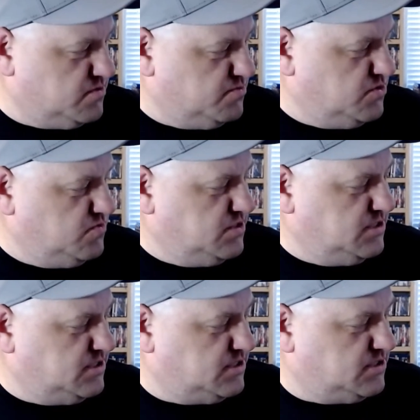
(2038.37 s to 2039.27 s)

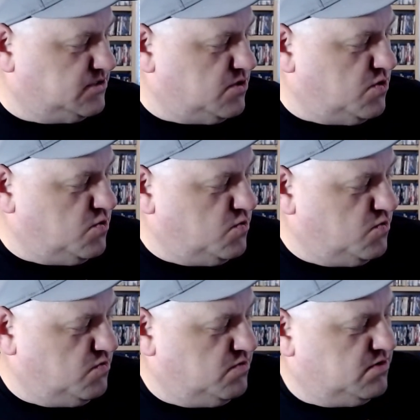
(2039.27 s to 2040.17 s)
movies
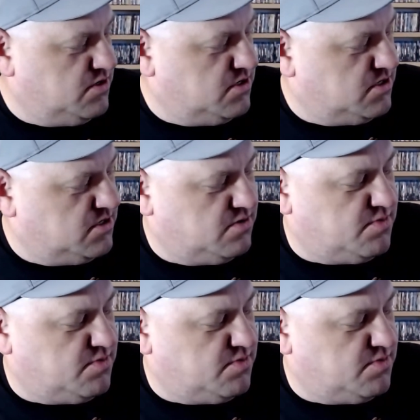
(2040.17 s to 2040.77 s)
on